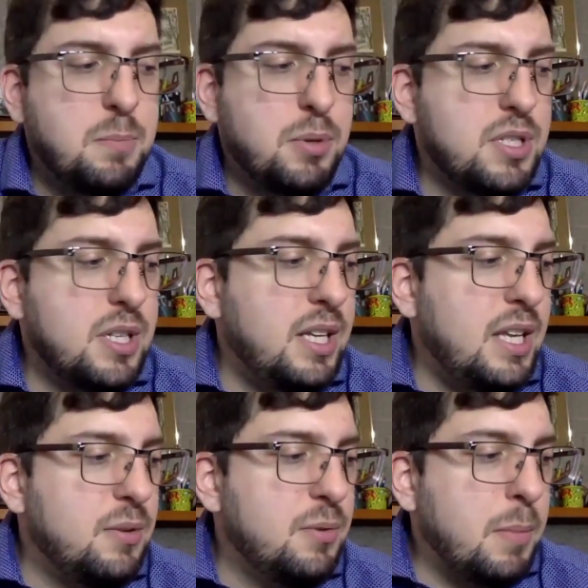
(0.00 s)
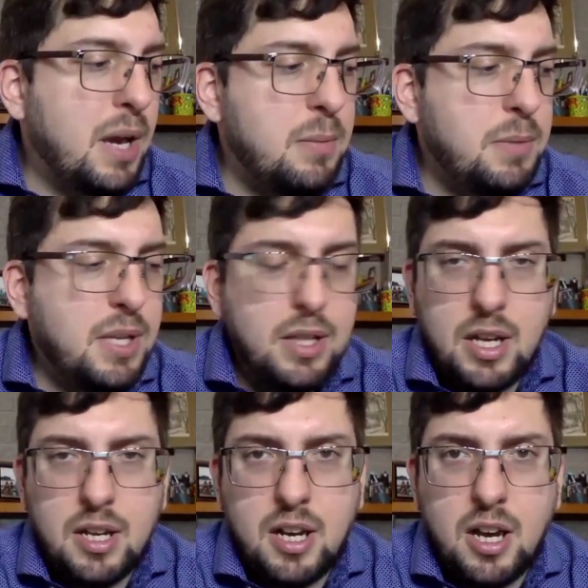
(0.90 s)
Personally, it reminds me a
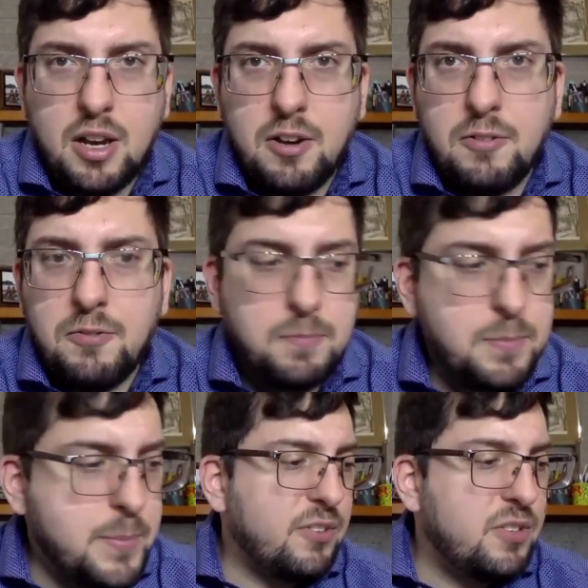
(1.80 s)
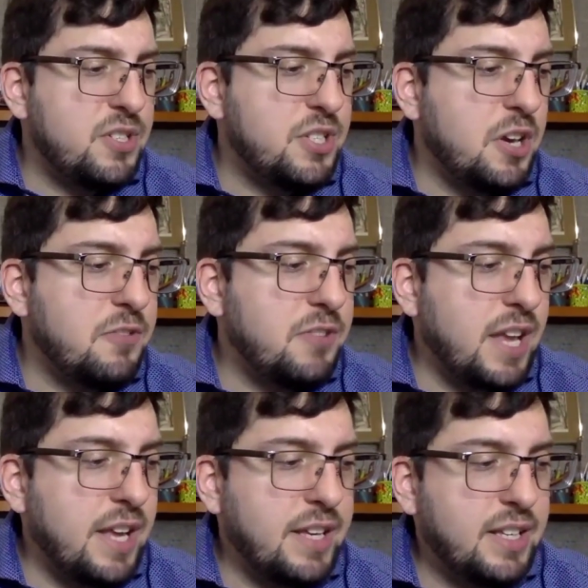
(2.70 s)
lot of stuff
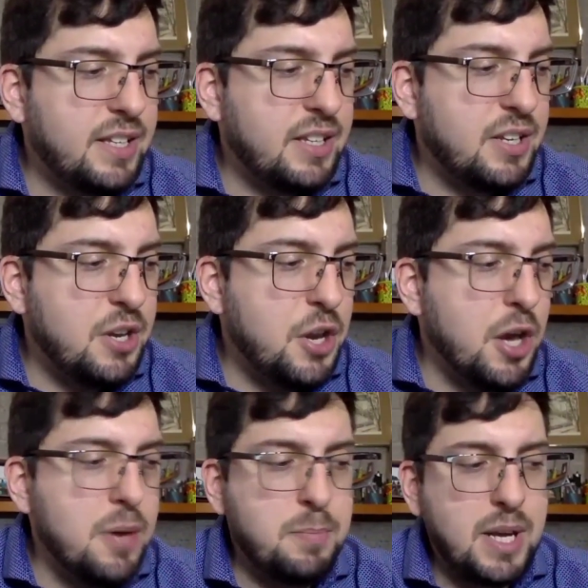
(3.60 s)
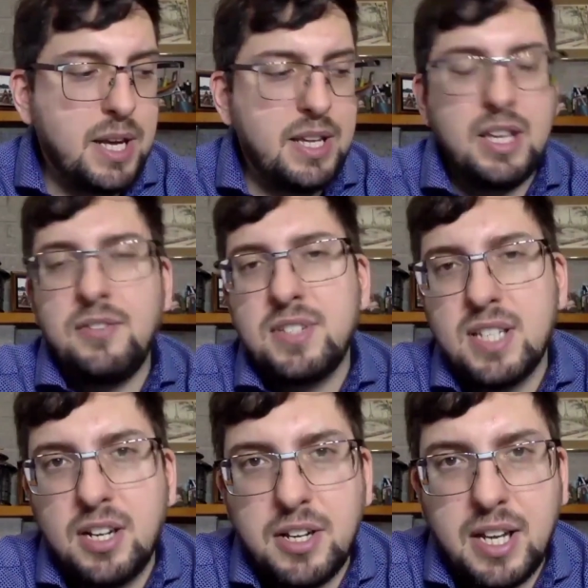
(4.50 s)
like L'Homme by Yves
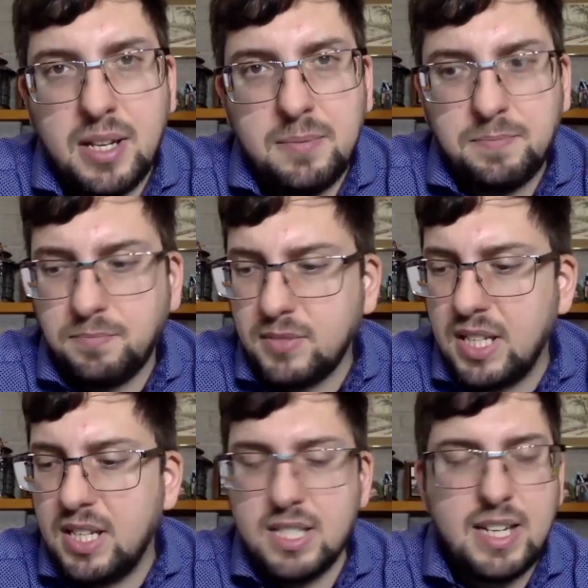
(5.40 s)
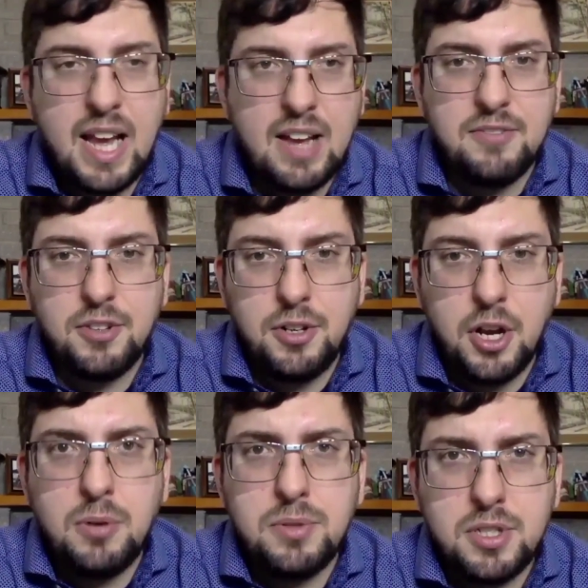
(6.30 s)
Saint Laurent. It doesn't have the
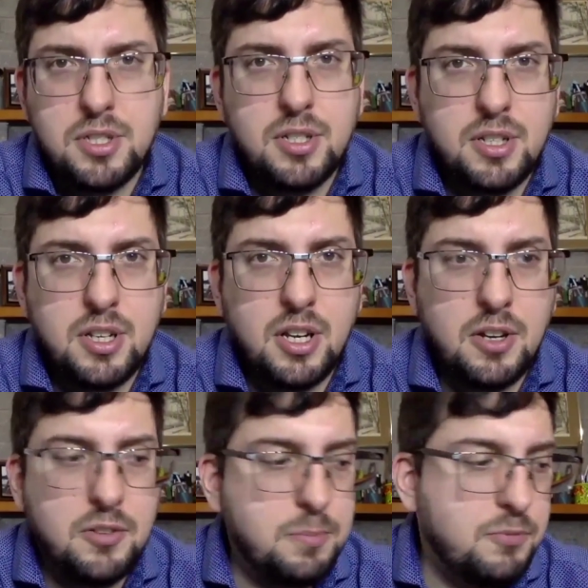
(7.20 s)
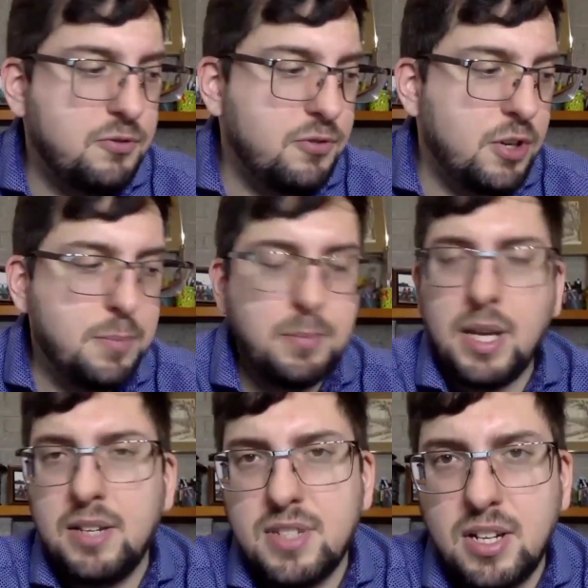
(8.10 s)
notes of L'Homme
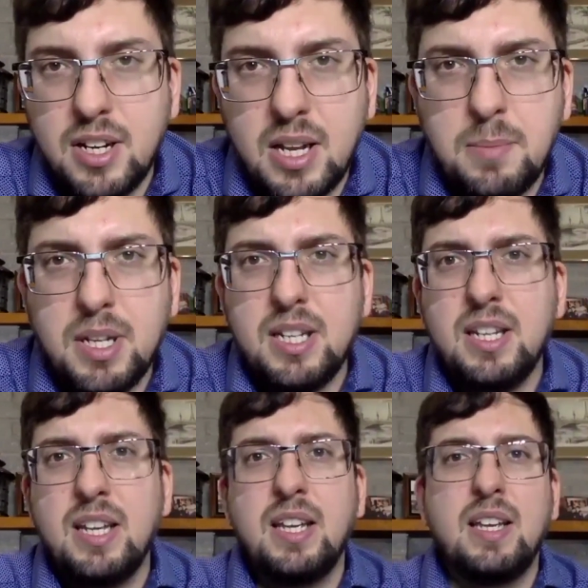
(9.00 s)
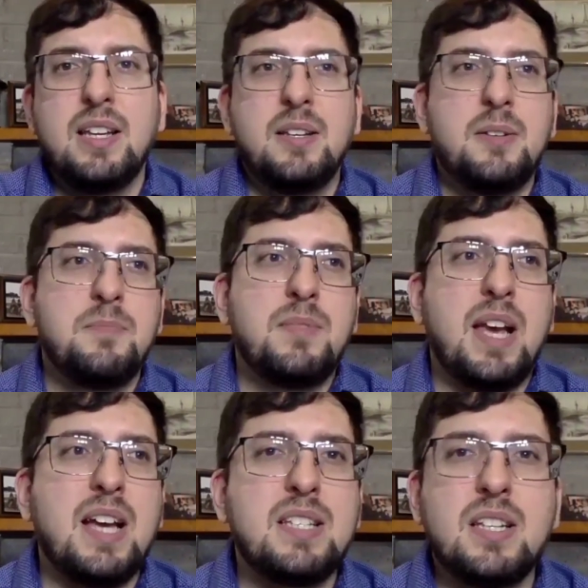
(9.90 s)
by Yves Saint Laurent, but it
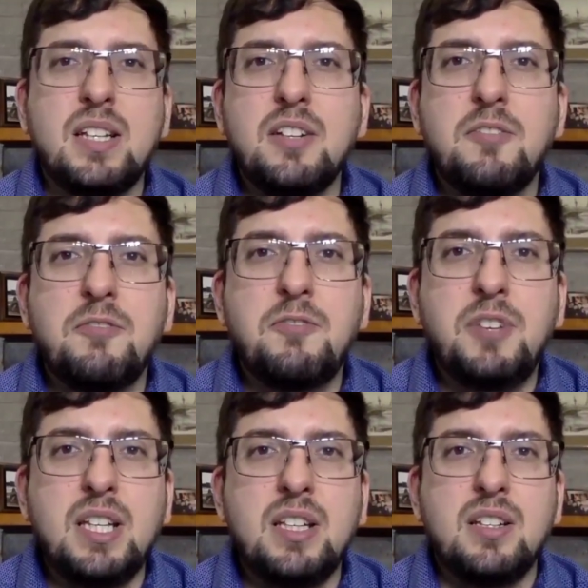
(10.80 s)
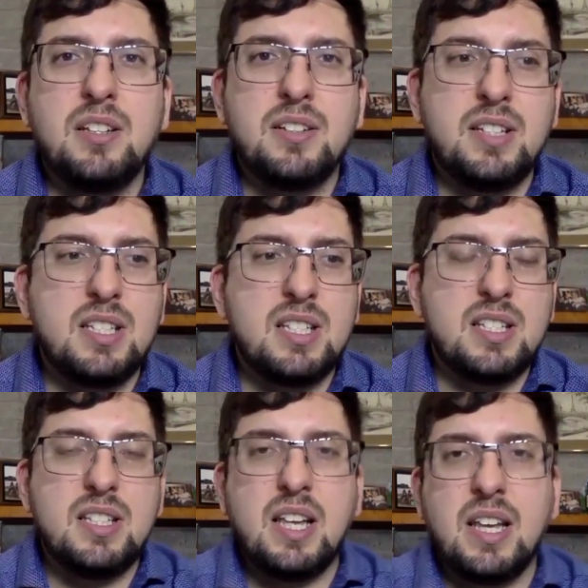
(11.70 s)
has a little feel. It's
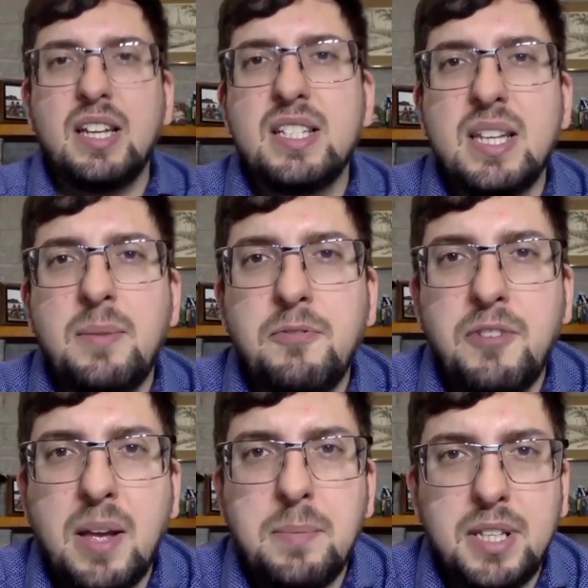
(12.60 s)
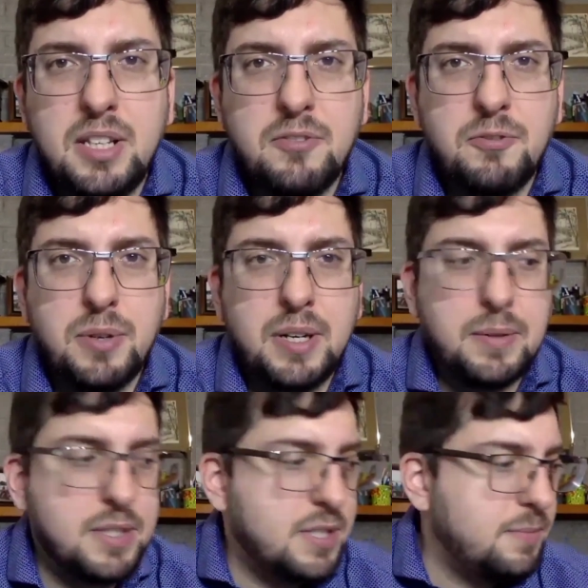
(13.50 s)
like in the same family of
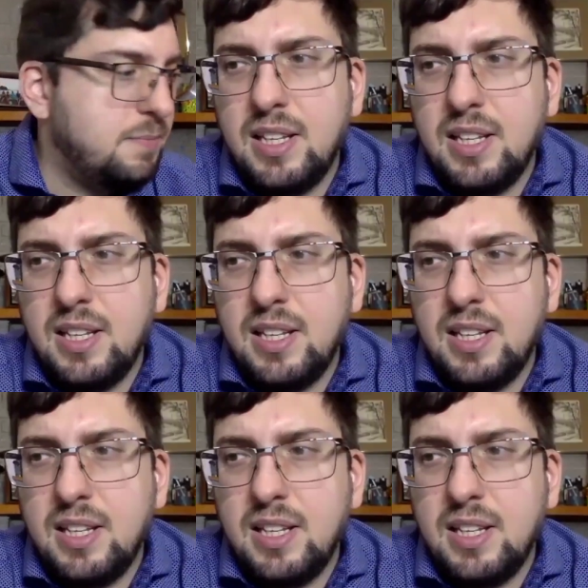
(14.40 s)
fragrance.